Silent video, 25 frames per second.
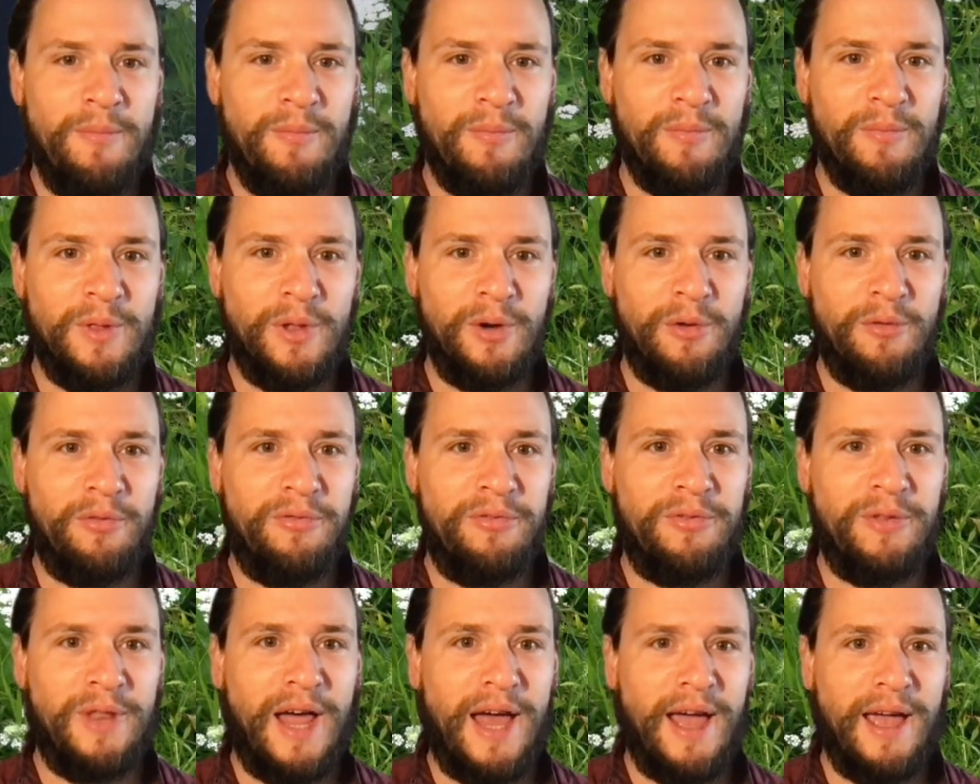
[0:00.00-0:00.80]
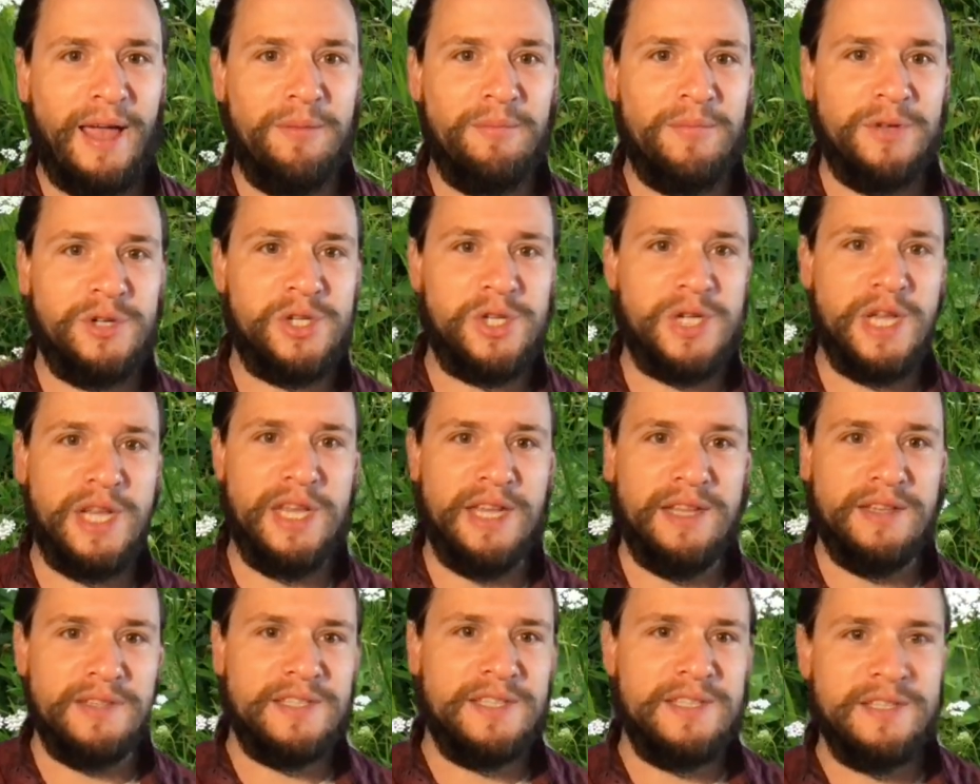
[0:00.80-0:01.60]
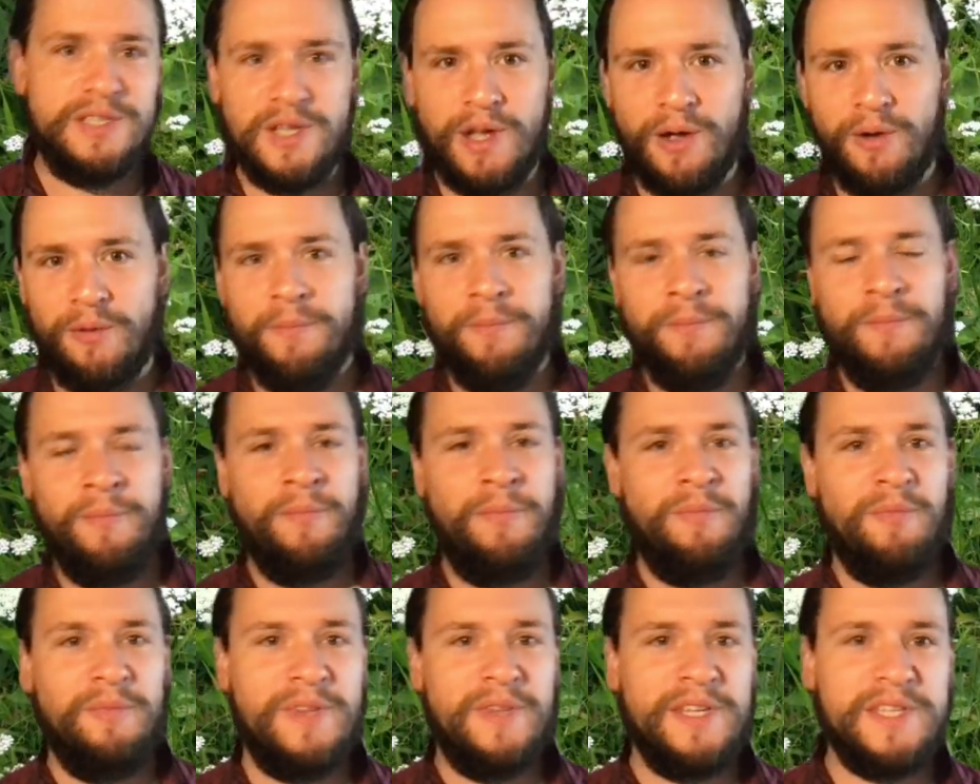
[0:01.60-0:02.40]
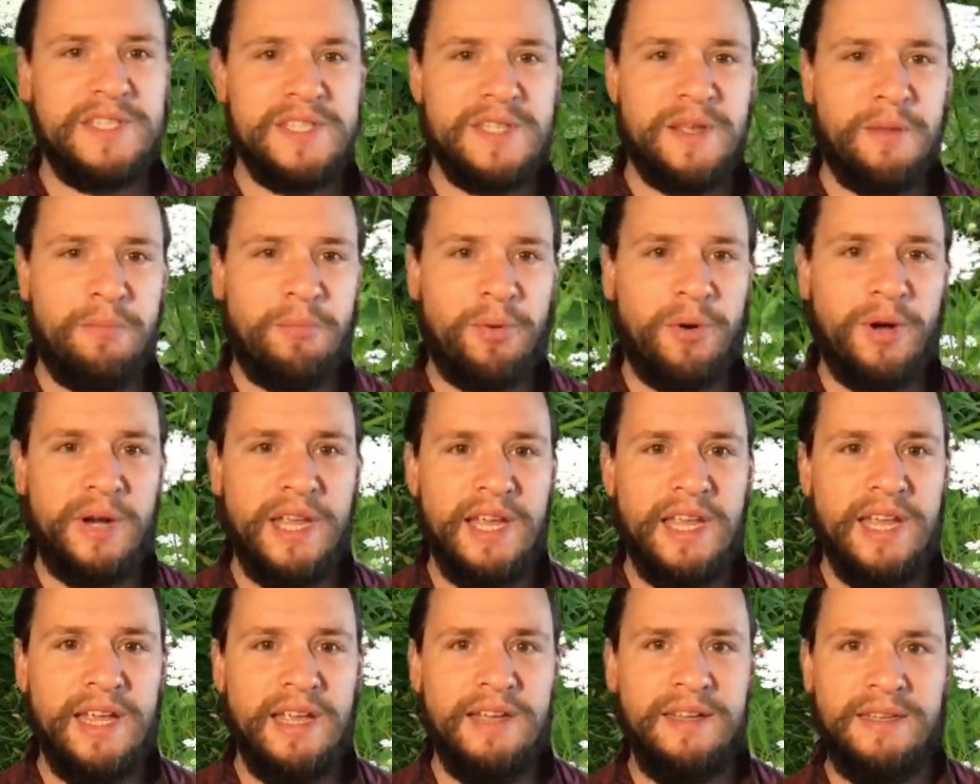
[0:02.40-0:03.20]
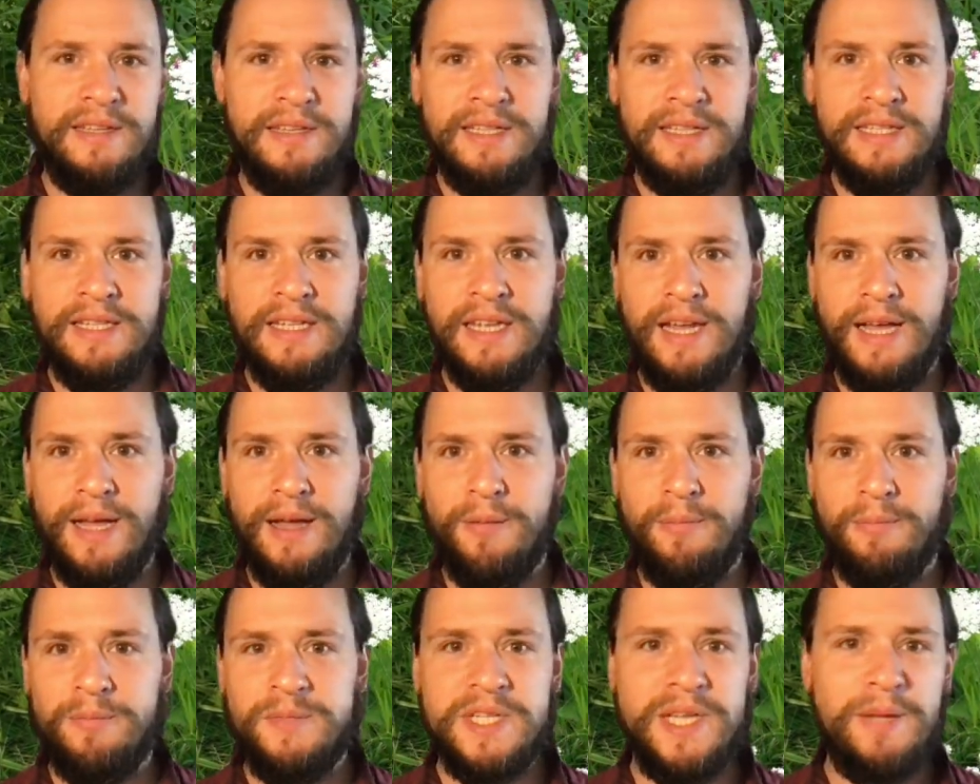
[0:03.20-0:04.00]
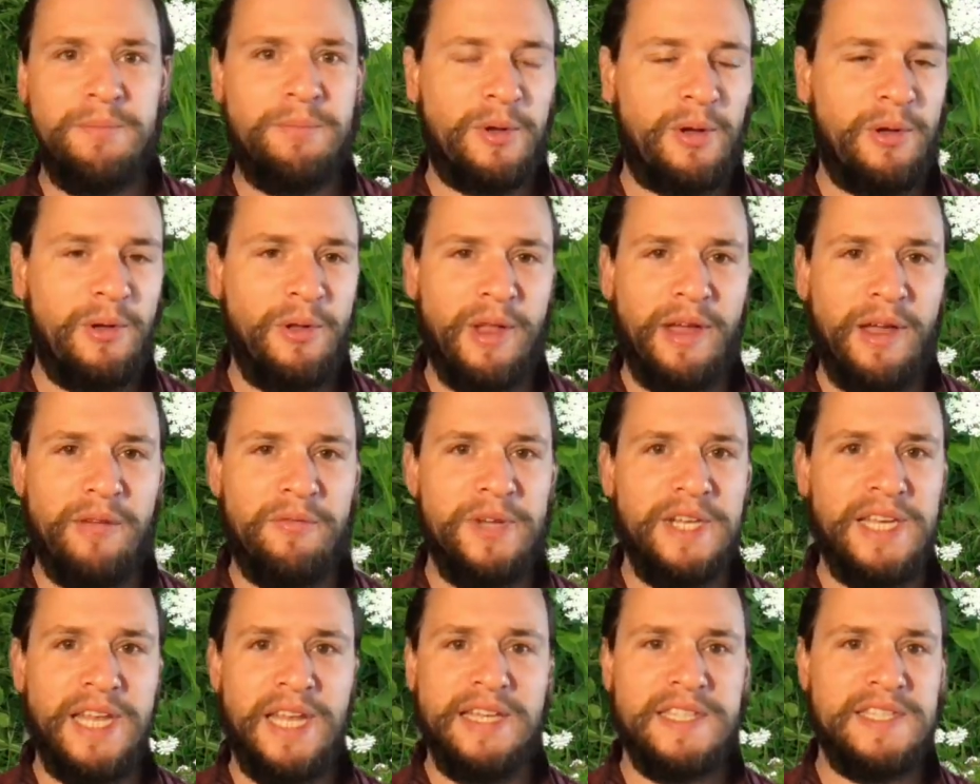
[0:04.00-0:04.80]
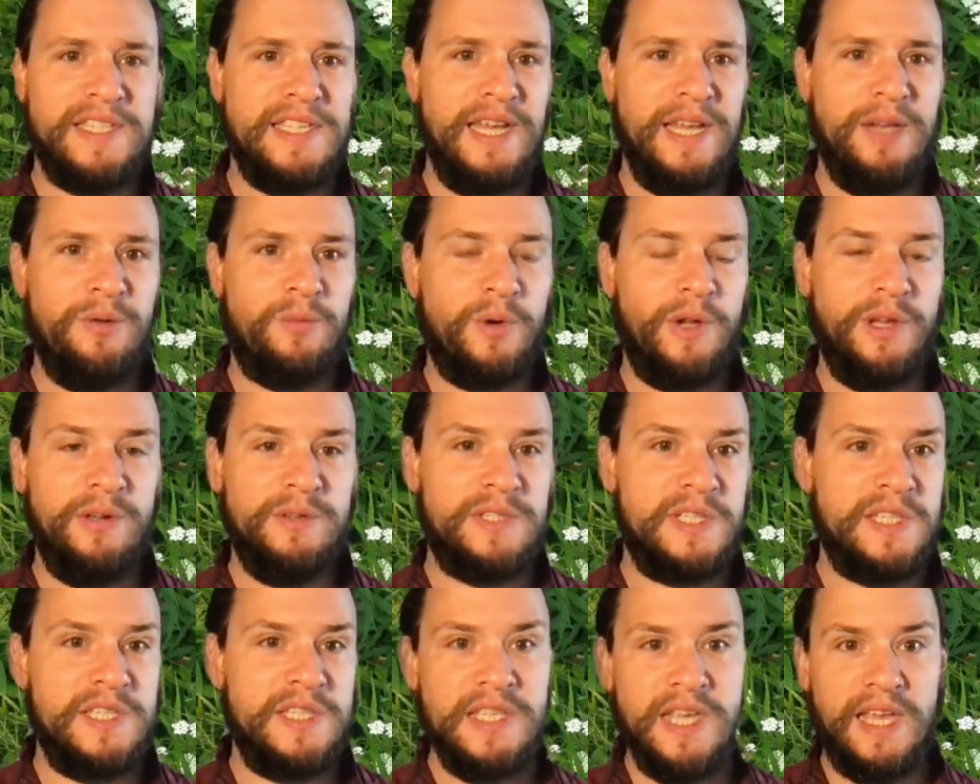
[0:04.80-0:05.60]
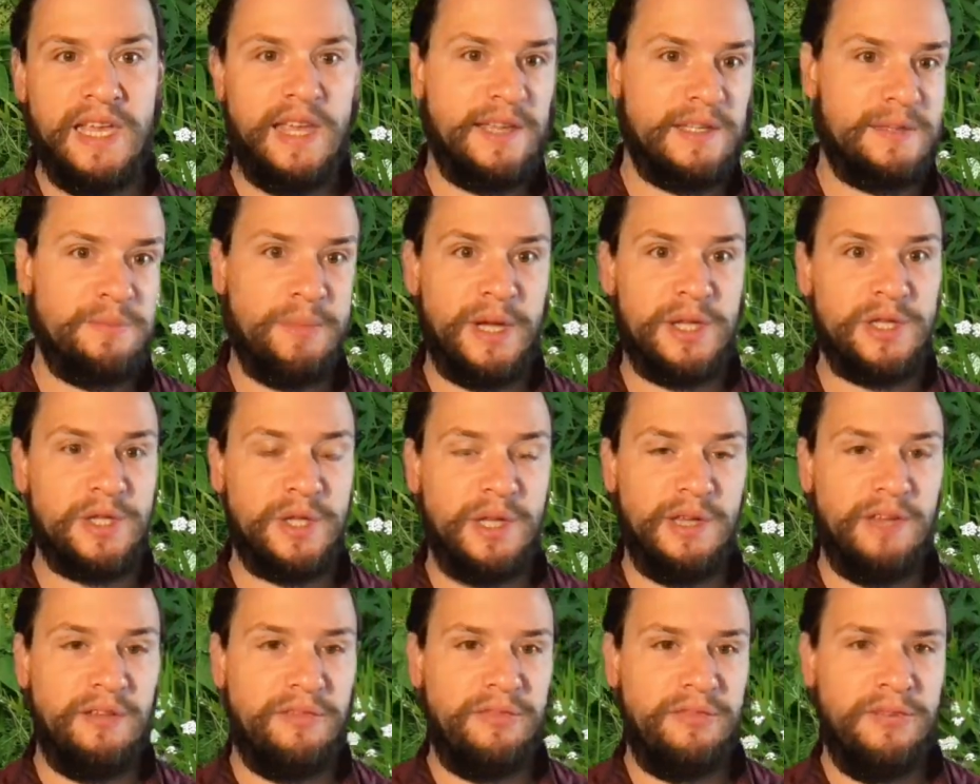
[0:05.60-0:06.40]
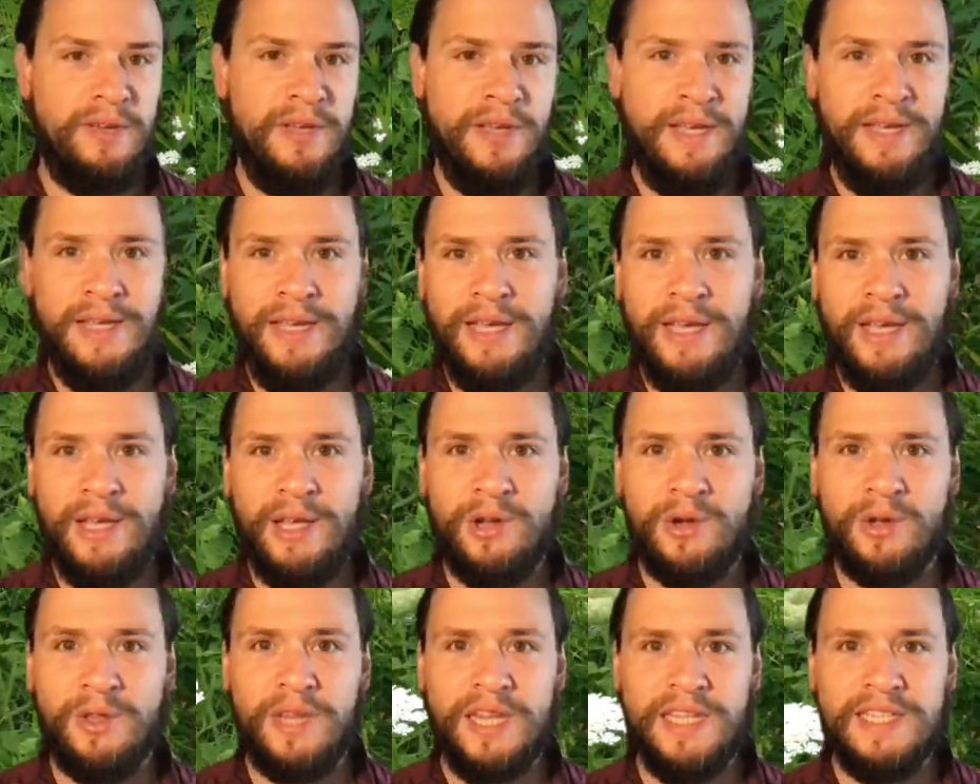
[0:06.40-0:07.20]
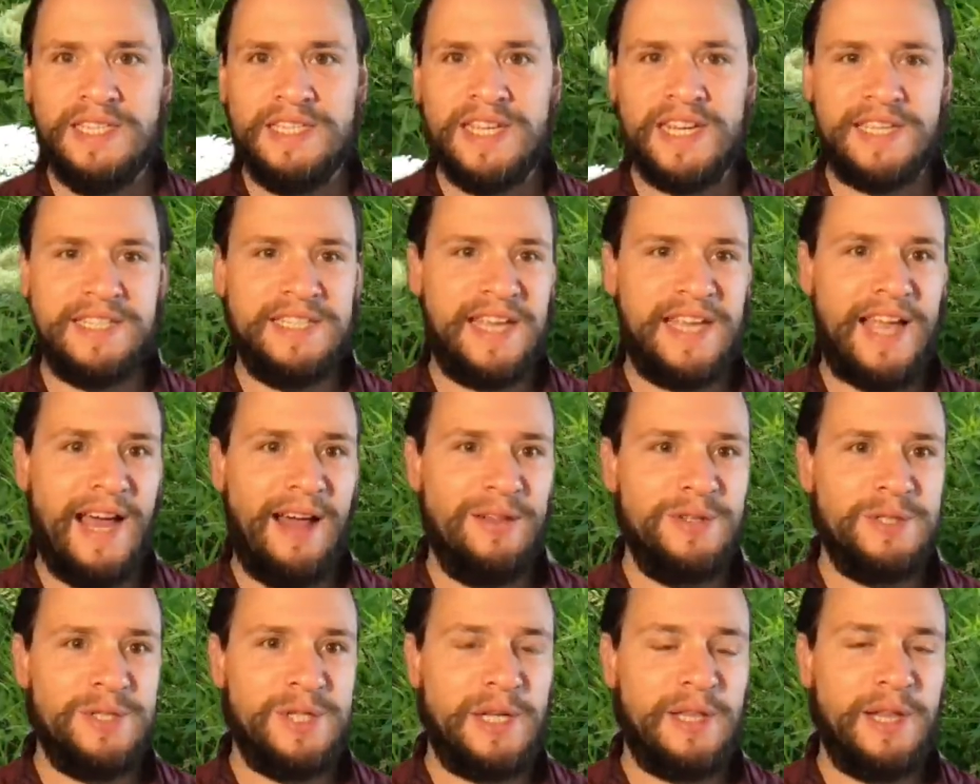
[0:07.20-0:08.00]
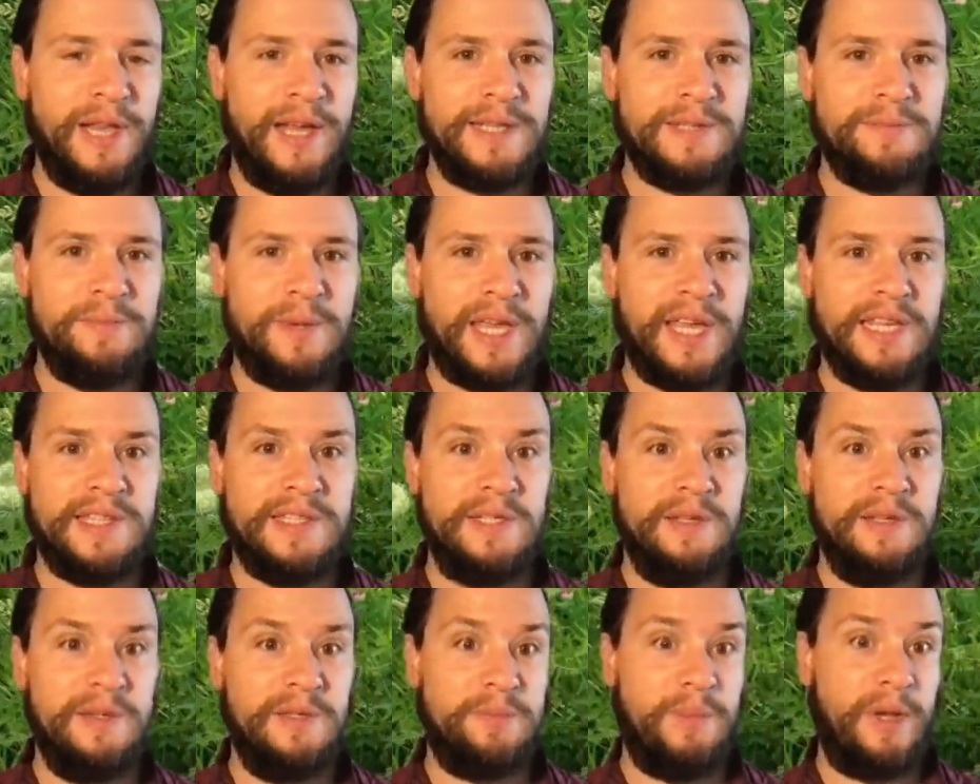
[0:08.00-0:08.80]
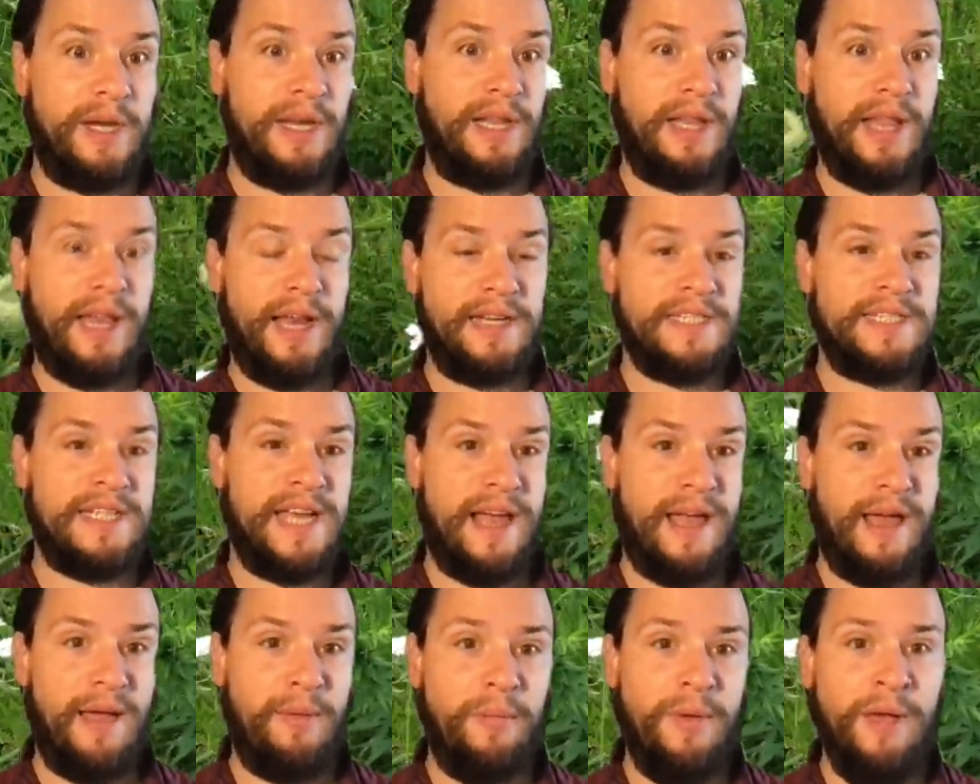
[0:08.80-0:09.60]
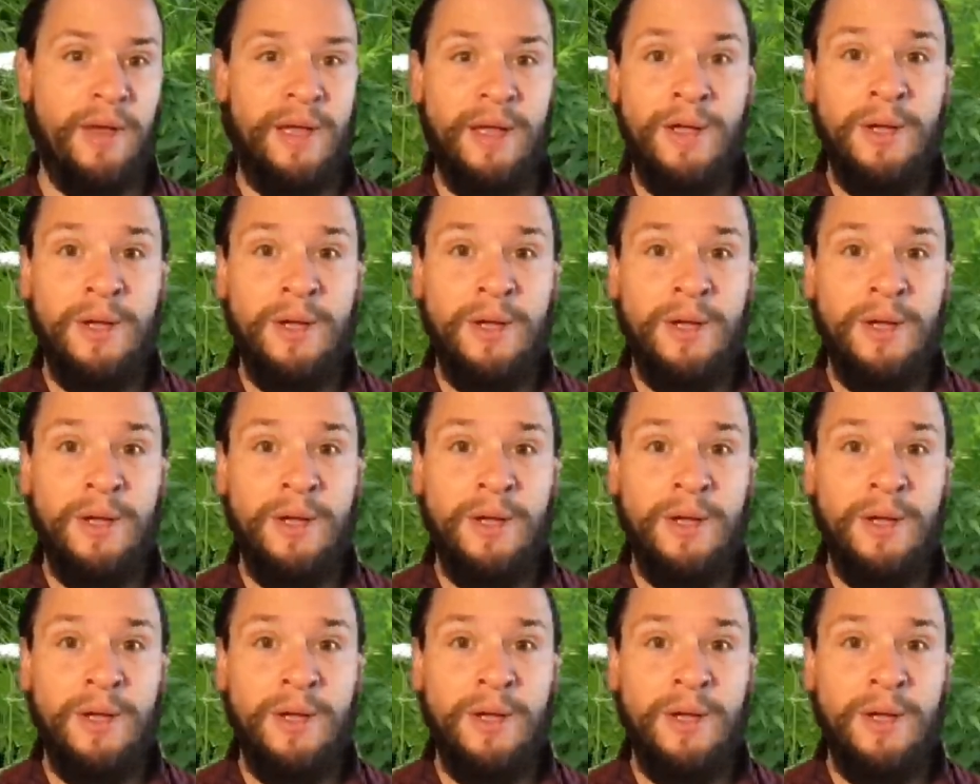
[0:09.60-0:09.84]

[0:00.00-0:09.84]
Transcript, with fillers: little flying machines. So this is a pretty um, typical everyday scene we're used to seeing, especially if you're in the insect ecology class. I guess you spend a lot of time